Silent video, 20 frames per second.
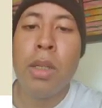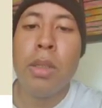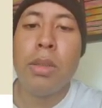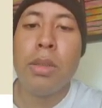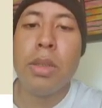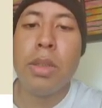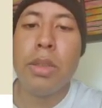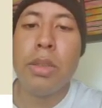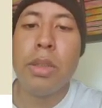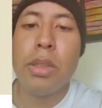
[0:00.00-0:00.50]

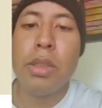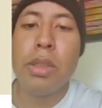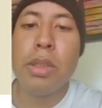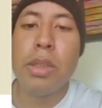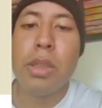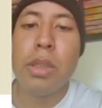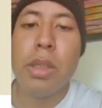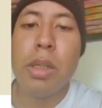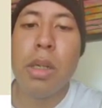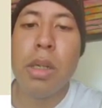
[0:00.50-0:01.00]

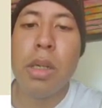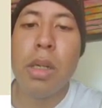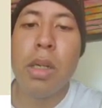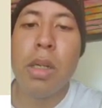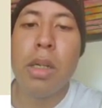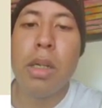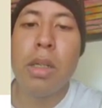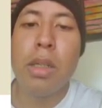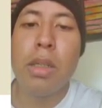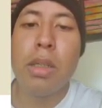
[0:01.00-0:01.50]
Duties
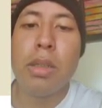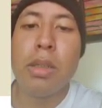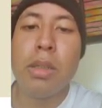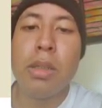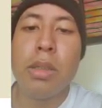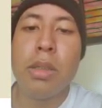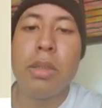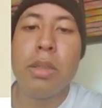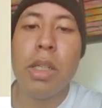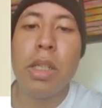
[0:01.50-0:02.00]

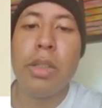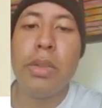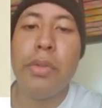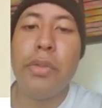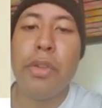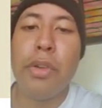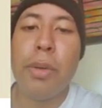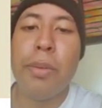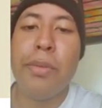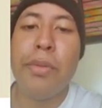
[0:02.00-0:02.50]
run
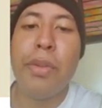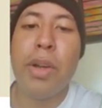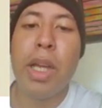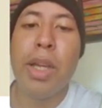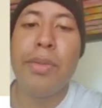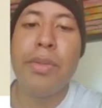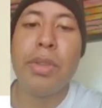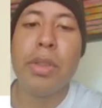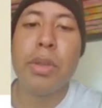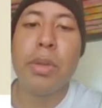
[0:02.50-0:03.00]
from
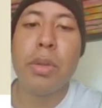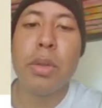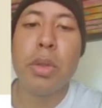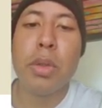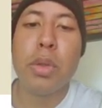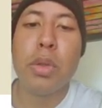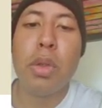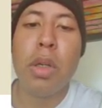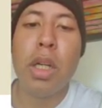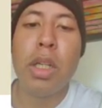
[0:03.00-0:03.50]
5 to
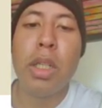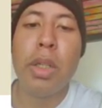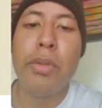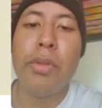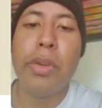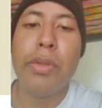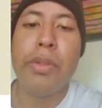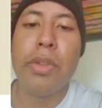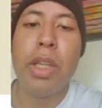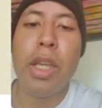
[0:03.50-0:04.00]

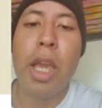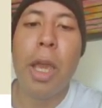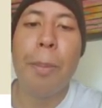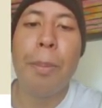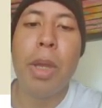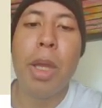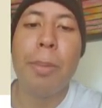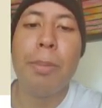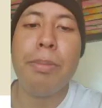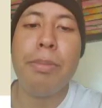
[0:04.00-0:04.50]
250
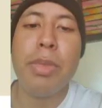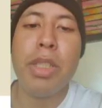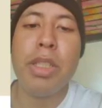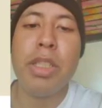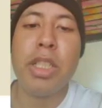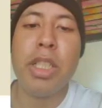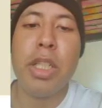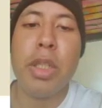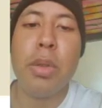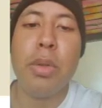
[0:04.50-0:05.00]

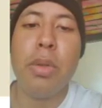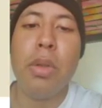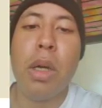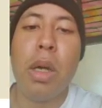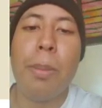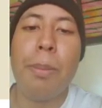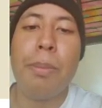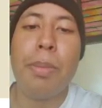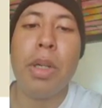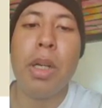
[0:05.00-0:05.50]
MMBTU
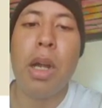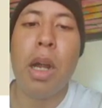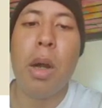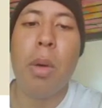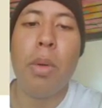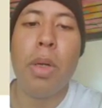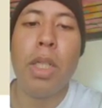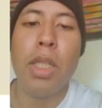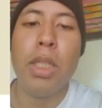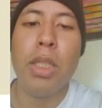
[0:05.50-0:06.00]
per
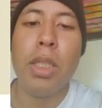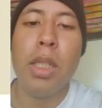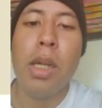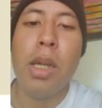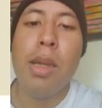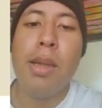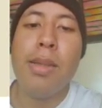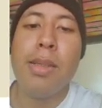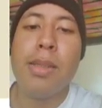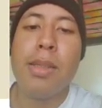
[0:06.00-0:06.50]
hour.
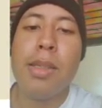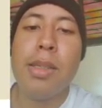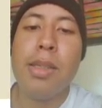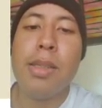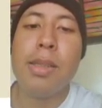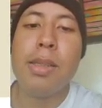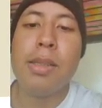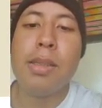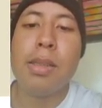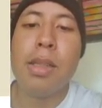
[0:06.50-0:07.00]

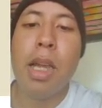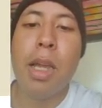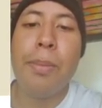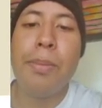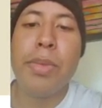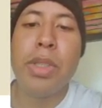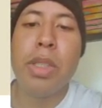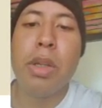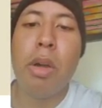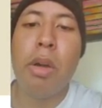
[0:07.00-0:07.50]
6
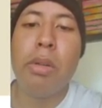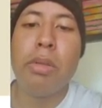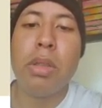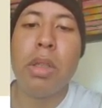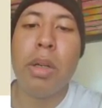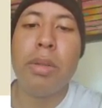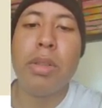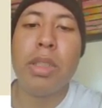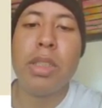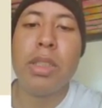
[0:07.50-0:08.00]
types of
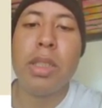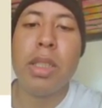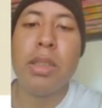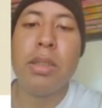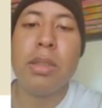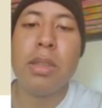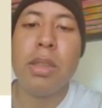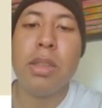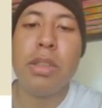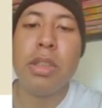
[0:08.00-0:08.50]

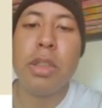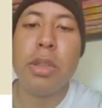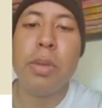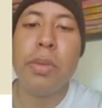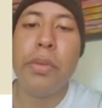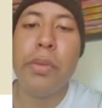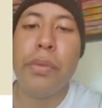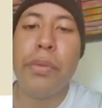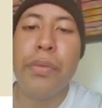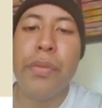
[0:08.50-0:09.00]
horizontal
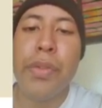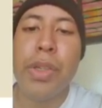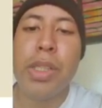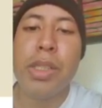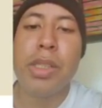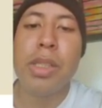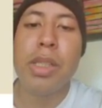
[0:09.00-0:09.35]
tube feed